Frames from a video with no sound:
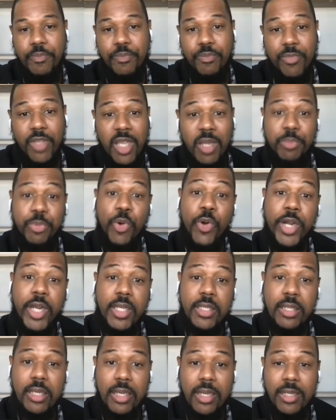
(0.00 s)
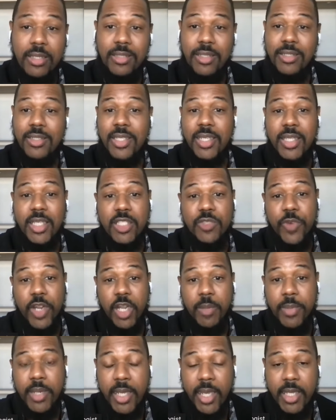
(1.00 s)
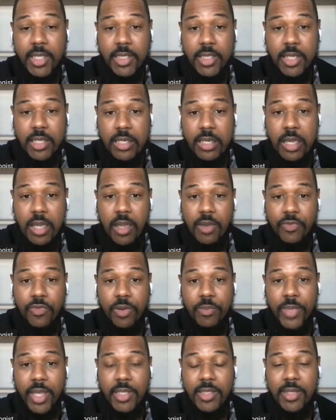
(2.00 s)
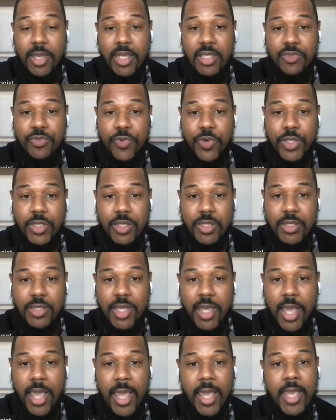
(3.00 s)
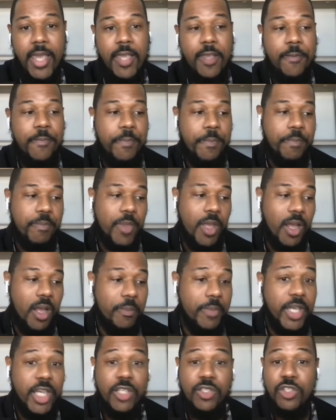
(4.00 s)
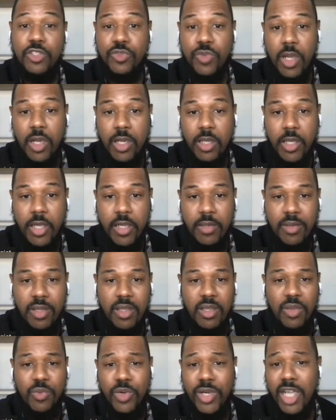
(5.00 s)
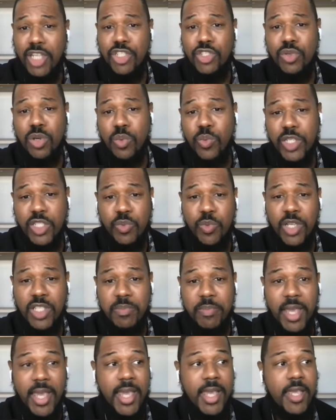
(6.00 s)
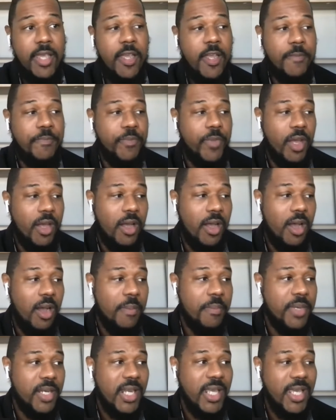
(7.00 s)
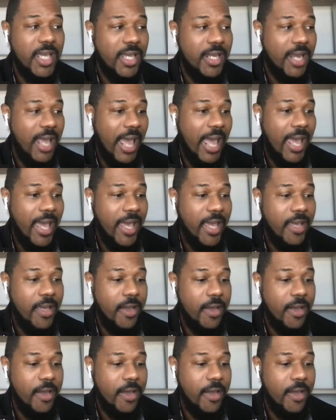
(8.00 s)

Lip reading: important to see this recommendation from that task force to say, hey, kids are struggling. We're not sure which ones may need a